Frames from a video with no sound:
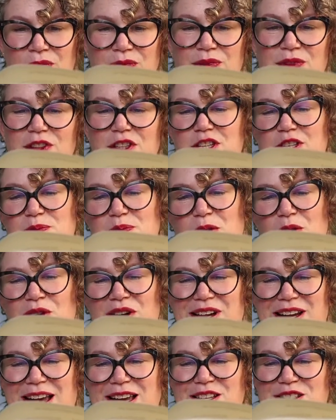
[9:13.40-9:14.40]
The
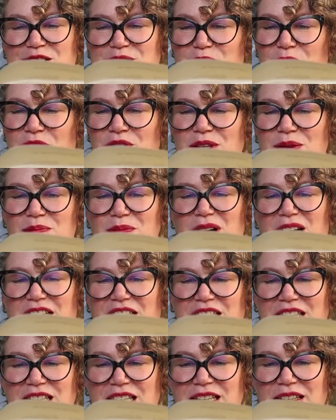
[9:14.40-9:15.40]
spirit gazed upon him
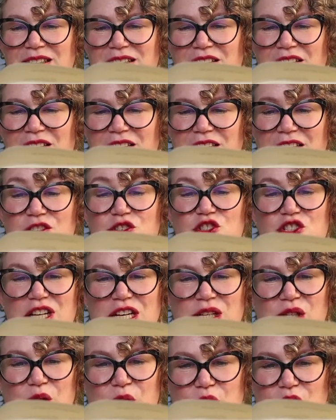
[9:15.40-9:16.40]
mildly. Its
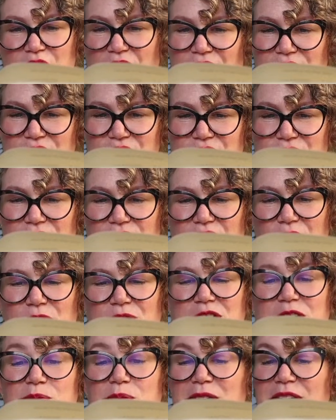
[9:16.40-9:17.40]
gentle touch, though it
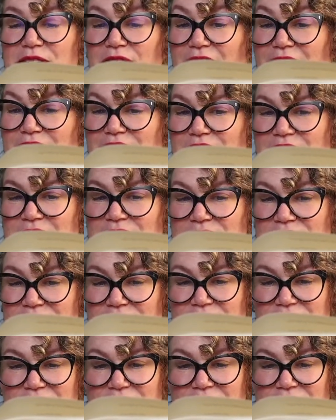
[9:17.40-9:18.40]
had been light and
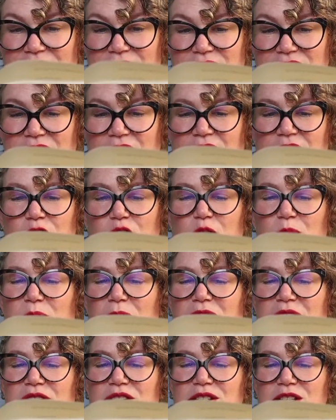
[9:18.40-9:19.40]
instantaneous,
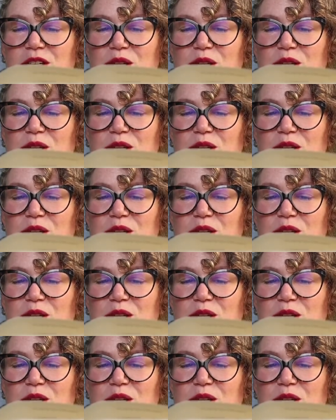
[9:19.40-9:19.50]
appeared still